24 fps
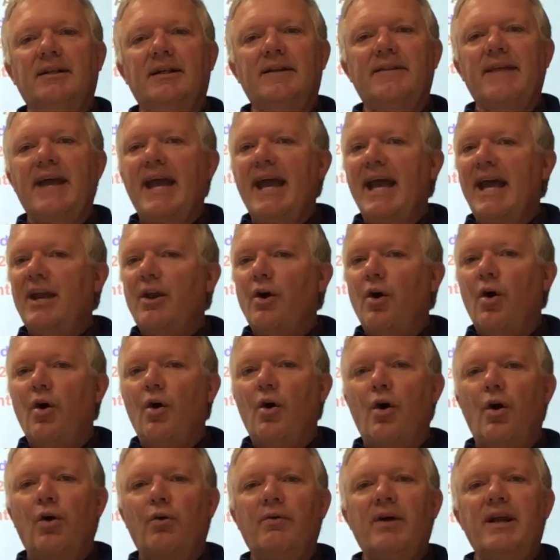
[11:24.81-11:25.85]
They had
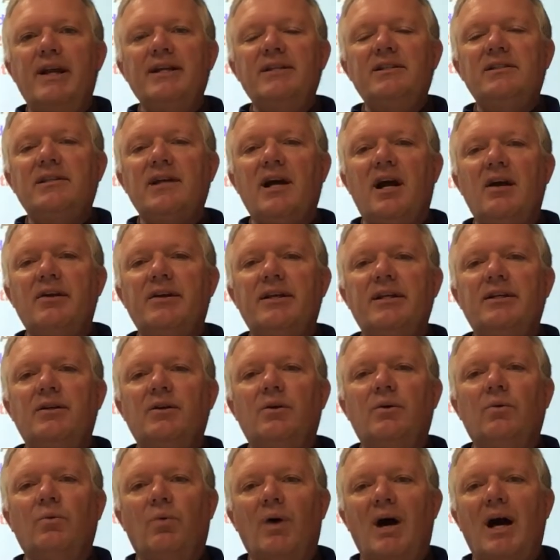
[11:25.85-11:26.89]
already started
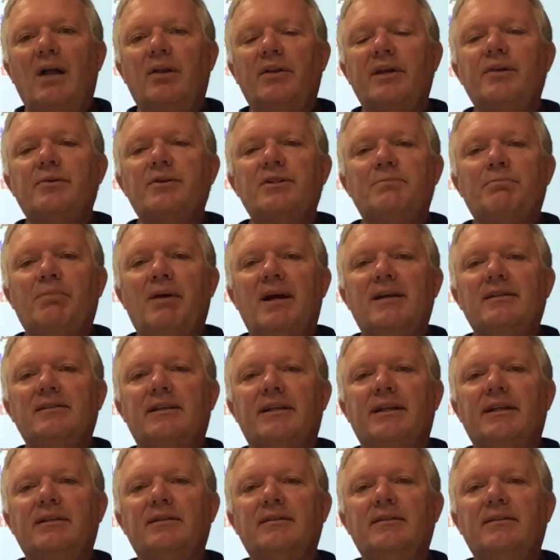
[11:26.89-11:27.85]
while he was president.